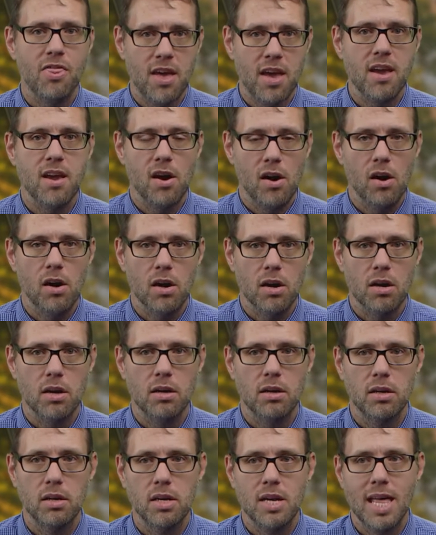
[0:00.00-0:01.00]
They
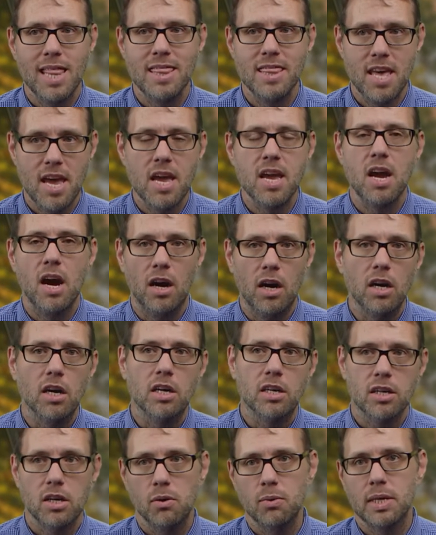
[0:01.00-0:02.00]

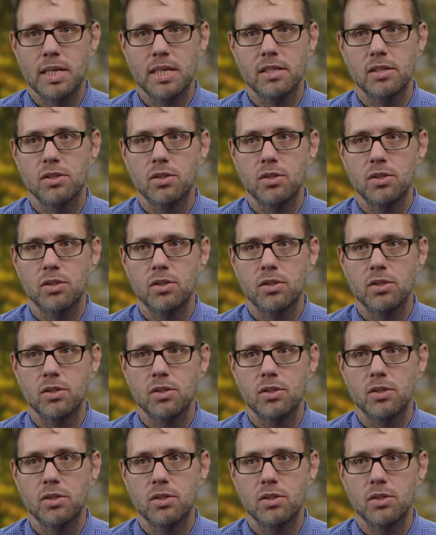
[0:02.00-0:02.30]
are going